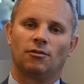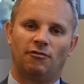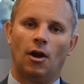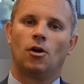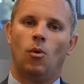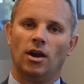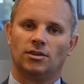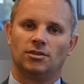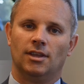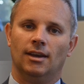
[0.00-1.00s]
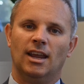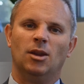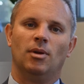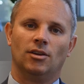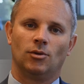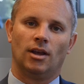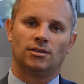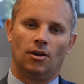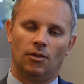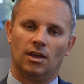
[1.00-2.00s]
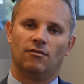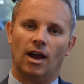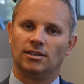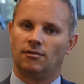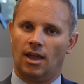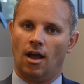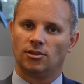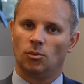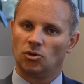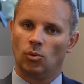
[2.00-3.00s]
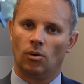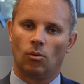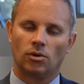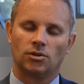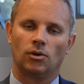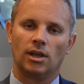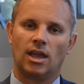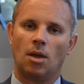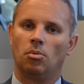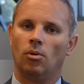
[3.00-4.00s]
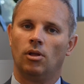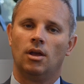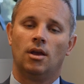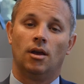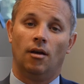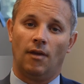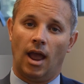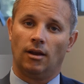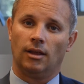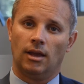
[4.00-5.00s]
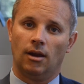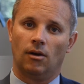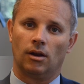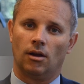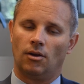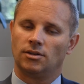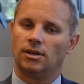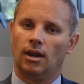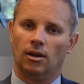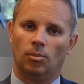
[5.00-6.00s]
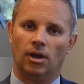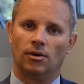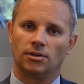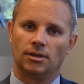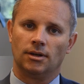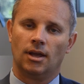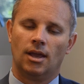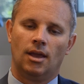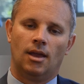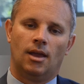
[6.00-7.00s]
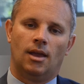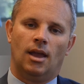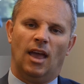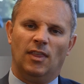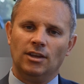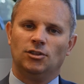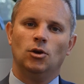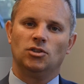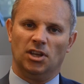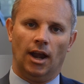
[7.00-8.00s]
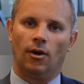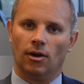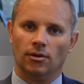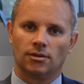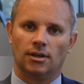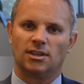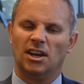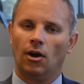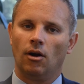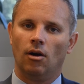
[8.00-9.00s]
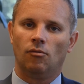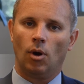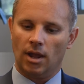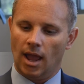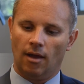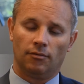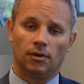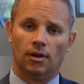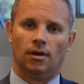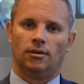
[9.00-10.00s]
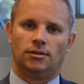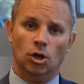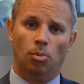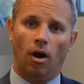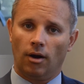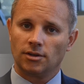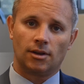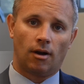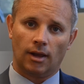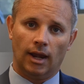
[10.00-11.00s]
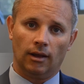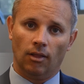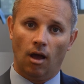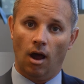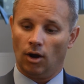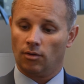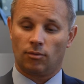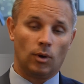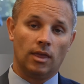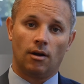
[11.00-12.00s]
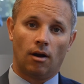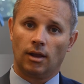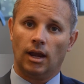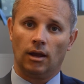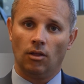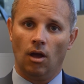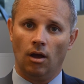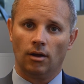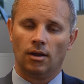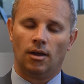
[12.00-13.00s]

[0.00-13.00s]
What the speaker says: are fair questions that need to be addressed under the advice of counsel, which we're certainly capable of handling here at Gunderson, Denton, and Peterson. And these two scenarios, a scenario of where you have two partners that aren't getting along, or three that aren't getting along,